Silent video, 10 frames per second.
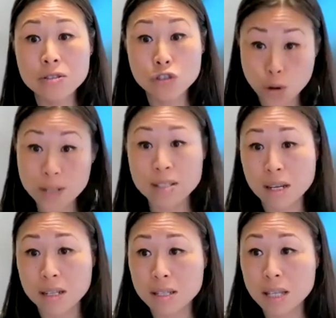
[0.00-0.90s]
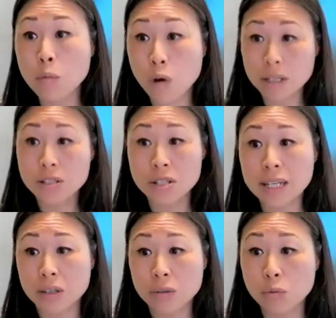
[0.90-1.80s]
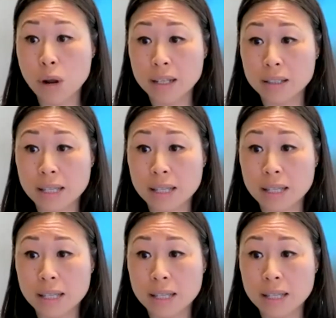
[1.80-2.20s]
trusts us. They want us to get it right.